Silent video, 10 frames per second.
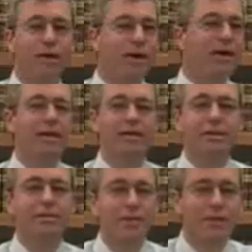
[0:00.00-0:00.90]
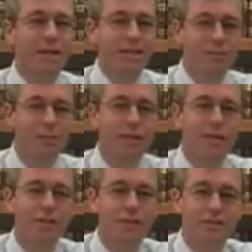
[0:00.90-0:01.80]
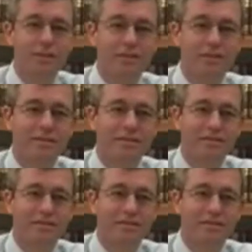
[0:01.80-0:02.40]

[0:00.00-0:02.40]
to write out a complete explanation.